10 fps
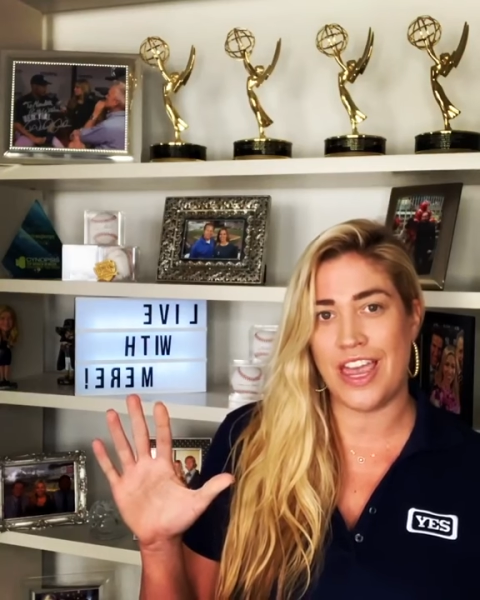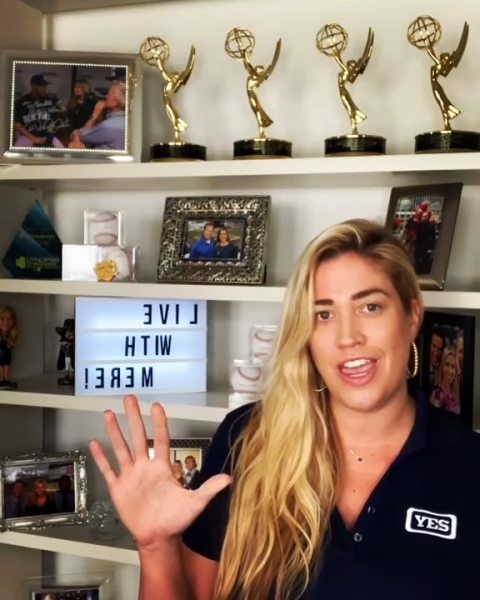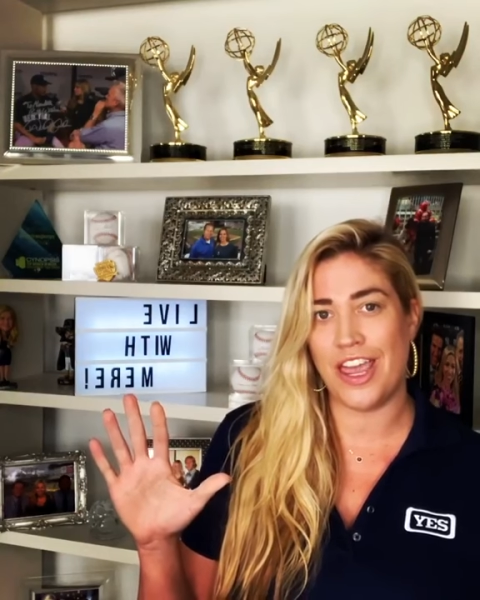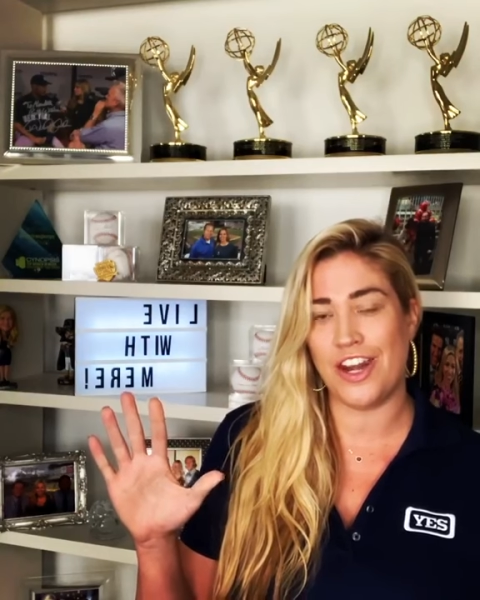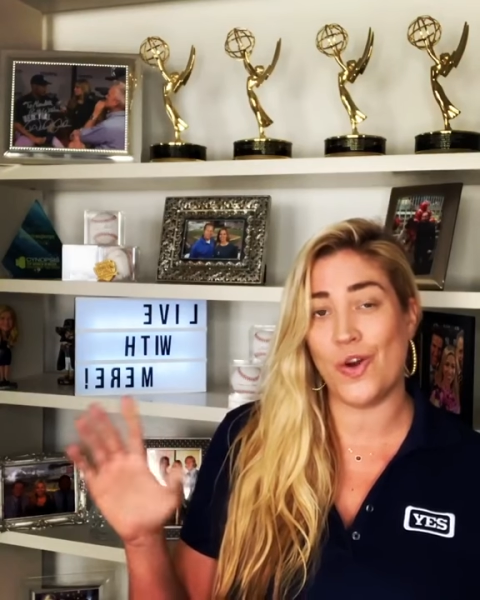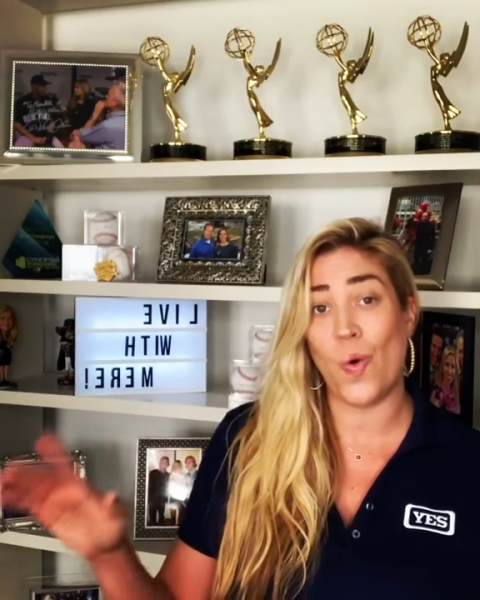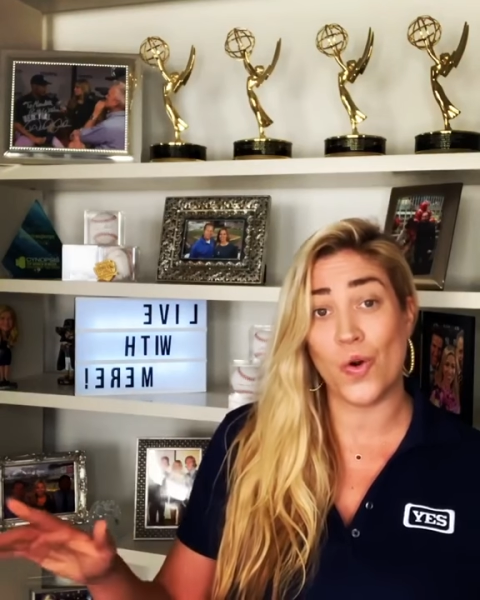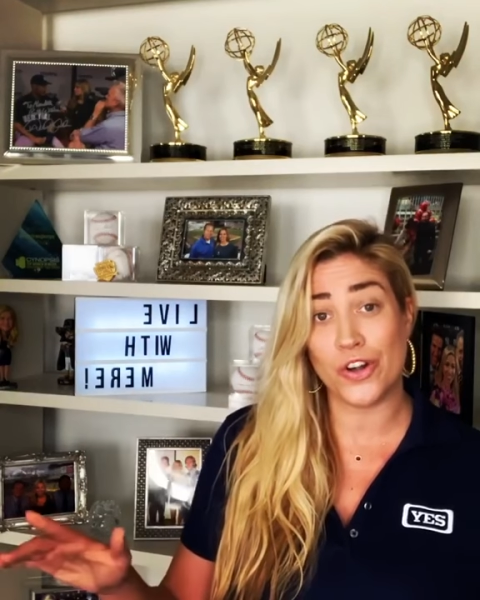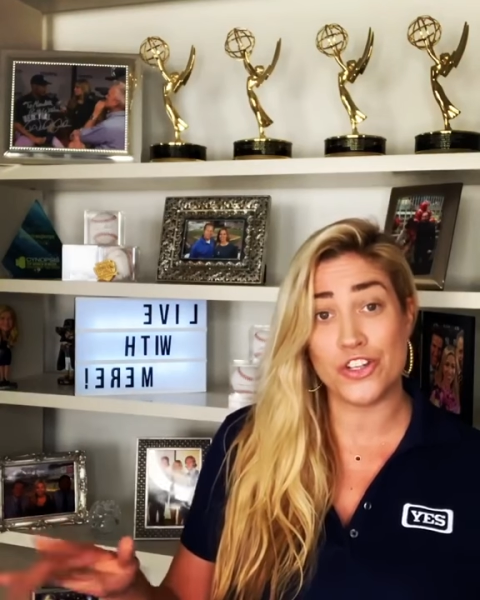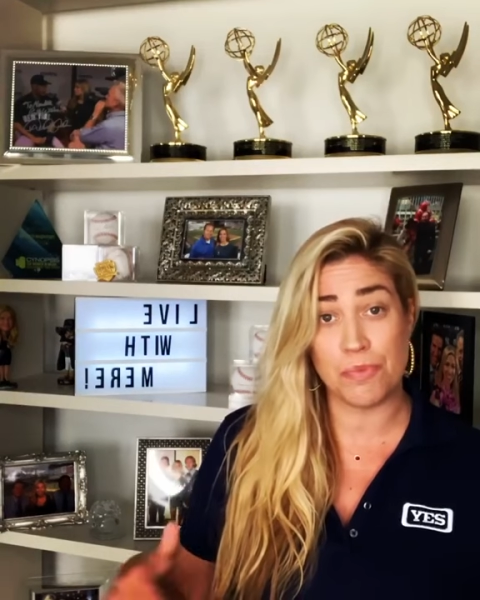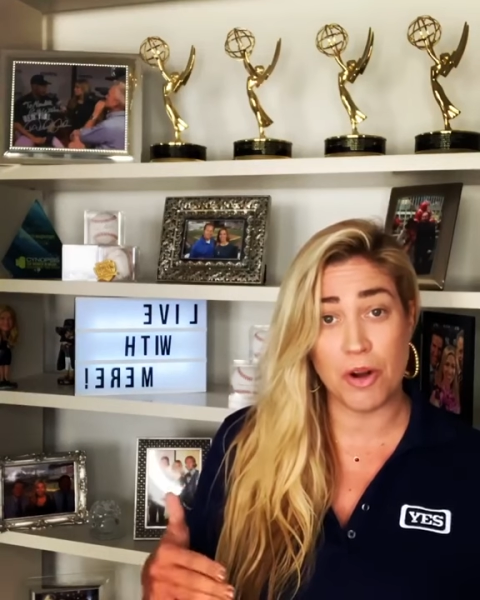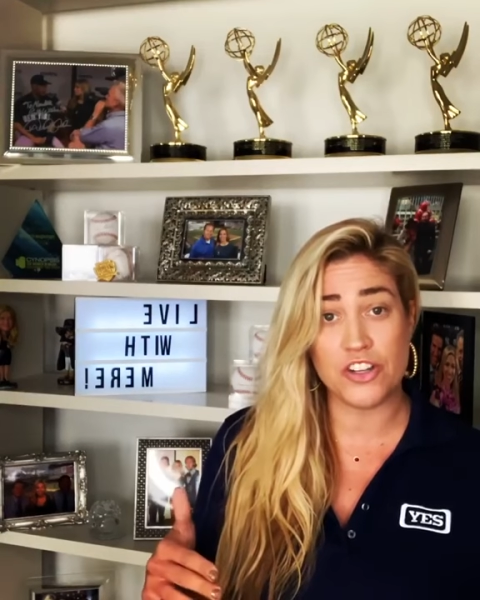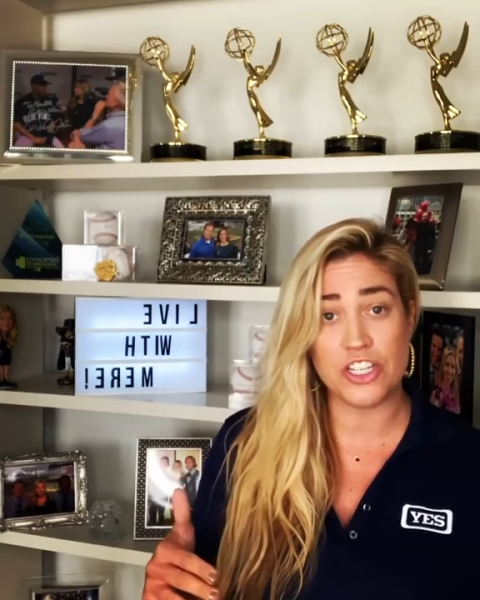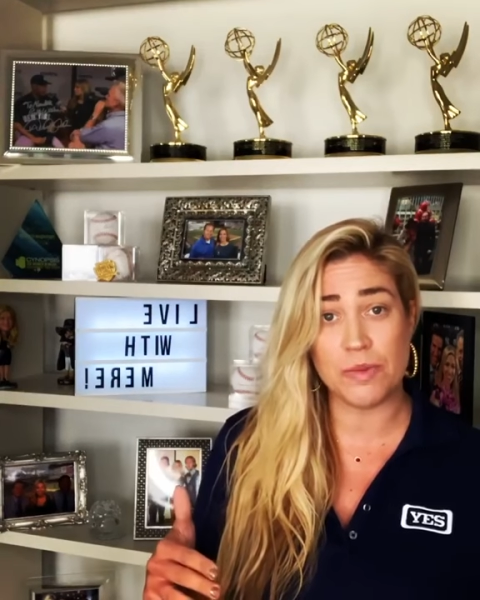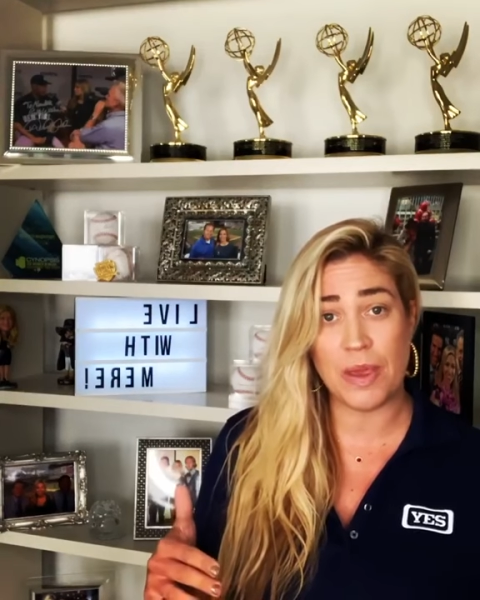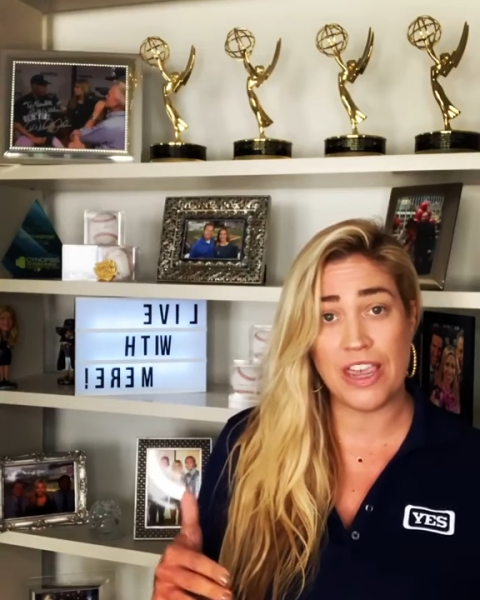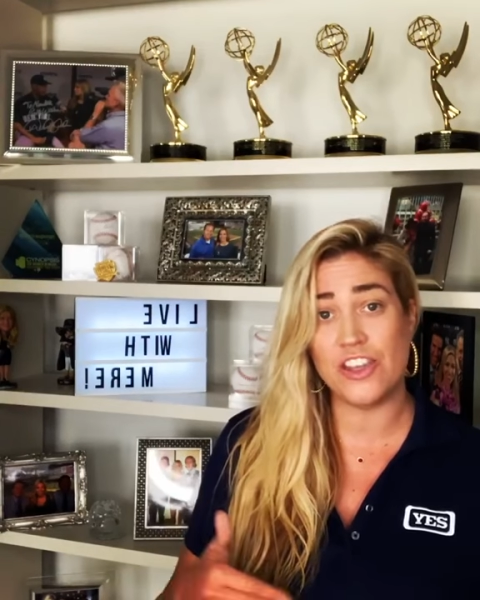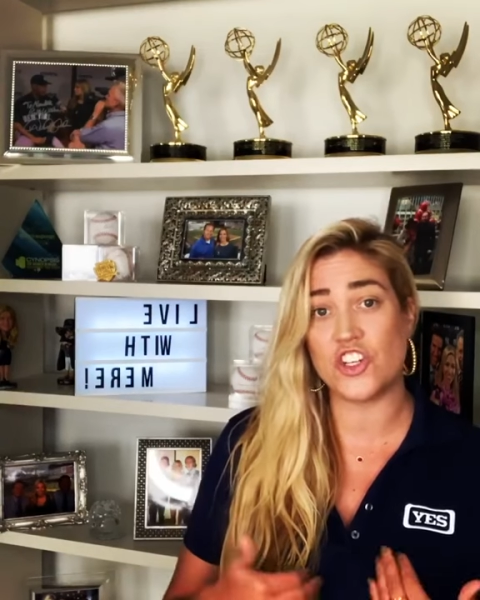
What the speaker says: and in order to participate,